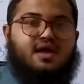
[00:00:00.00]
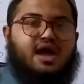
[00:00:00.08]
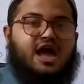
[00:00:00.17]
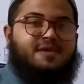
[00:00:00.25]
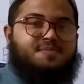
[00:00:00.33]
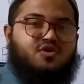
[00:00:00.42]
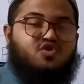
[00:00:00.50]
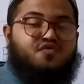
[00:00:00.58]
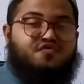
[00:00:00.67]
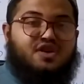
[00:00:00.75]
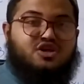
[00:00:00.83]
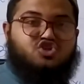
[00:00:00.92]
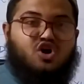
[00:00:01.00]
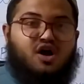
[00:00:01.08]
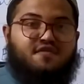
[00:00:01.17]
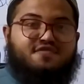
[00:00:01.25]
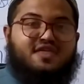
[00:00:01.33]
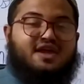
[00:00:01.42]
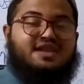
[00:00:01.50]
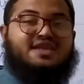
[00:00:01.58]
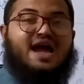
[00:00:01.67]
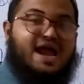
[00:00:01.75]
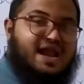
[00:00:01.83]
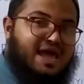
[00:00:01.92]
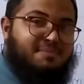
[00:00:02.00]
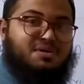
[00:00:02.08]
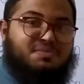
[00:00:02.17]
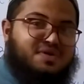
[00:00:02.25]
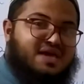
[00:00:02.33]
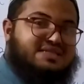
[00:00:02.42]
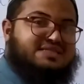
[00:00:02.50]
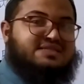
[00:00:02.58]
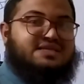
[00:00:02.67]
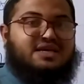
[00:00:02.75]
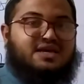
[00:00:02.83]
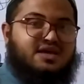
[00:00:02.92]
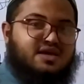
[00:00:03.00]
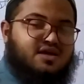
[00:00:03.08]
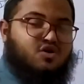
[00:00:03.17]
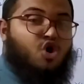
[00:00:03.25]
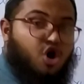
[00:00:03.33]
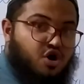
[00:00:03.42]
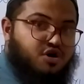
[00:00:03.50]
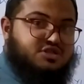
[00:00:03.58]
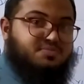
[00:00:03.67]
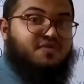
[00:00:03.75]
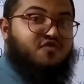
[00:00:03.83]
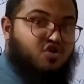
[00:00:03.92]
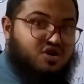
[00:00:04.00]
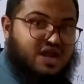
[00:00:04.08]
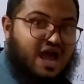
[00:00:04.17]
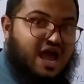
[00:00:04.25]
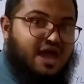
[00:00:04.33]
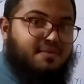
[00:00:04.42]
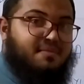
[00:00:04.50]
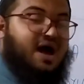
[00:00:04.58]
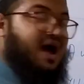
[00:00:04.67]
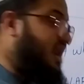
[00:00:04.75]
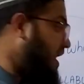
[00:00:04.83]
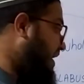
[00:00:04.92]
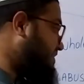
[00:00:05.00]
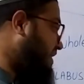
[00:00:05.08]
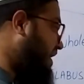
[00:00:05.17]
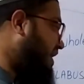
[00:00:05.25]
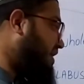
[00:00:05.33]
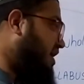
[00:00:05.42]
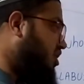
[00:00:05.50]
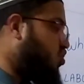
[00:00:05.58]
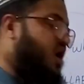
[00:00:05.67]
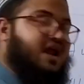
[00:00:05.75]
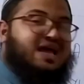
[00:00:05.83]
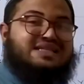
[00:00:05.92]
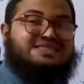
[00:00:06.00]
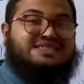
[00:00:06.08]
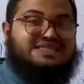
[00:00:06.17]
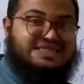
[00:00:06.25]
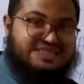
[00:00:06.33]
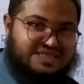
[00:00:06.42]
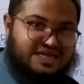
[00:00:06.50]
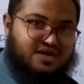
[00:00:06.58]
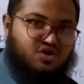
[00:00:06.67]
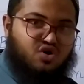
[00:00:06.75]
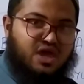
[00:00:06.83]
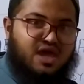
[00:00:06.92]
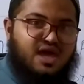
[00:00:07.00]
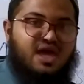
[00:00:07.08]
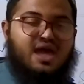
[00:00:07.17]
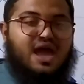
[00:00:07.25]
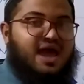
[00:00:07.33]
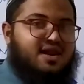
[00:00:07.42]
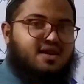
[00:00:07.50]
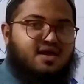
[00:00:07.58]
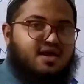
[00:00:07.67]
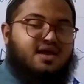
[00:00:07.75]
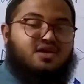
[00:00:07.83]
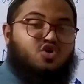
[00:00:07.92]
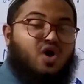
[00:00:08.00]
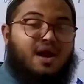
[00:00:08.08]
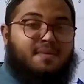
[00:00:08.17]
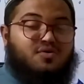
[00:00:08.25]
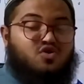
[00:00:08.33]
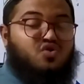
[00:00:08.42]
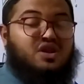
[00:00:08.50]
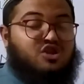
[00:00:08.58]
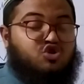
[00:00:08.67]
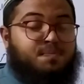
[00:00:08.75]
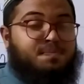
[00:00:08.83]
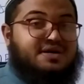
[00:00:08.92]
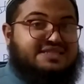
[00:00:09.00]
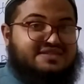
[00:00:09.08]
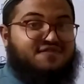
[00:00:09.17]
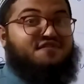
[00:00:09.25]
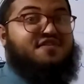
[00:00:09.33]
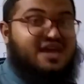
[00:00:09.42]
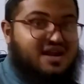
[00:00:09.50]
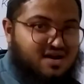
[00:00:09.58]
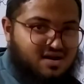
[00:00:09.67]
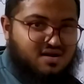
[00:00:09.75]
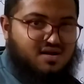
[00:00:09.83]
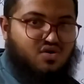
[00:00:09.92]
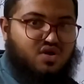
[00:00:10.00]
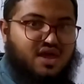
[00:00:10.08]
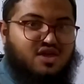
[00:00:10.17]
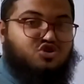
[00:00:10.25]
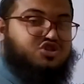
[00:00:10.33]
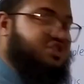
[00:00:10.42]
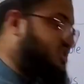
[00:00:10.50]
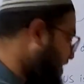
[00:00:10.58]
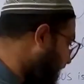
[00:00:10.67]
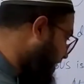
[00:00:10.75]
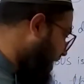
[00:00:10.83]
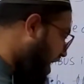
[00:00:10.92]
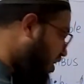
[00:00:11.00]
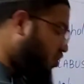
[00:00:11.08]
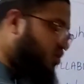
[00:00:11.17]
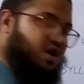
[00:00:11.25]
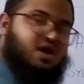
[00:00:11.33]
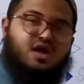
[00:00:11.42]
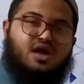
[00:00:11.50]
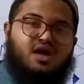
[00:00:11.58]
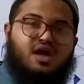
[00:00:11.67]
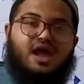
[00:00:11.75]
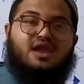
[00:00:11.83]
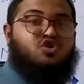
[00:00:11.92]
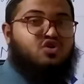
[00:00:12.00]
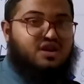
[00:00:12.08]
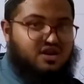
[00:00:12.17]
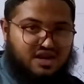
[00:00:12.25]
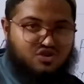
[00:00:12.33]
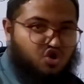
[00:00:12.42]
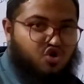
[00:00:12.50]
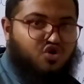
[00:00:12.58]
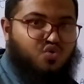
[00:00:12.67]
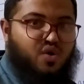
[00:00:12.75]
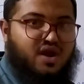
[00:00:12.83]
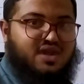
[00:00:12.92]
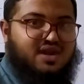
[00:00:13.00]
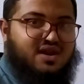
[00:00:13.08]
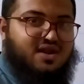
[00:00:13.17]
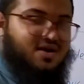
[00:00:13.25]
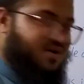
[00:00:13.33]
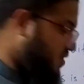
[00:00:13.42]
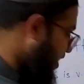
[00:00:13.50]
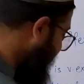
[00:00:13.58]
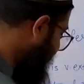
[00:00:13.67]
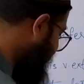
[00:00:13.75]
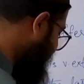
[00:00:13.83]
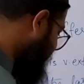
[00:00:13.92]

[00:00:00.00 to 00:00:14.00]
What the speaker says: help you finish off the entire MBBS course before time unless and until you are consistent, okay? And you need to persevere, okay? You start out and you don't quit, okay?